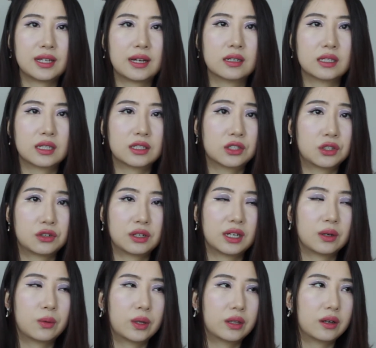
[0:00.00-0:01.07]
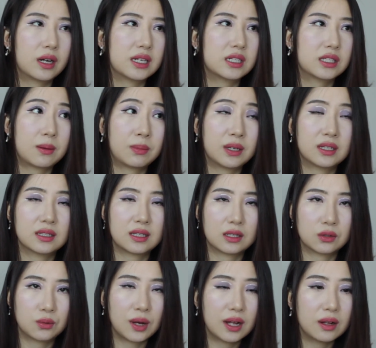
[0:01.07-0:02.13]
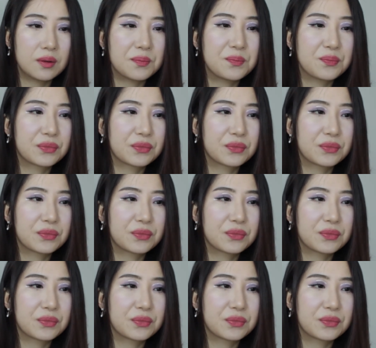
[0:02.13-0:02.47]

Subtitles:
and history and whatnot. Sapiens as well.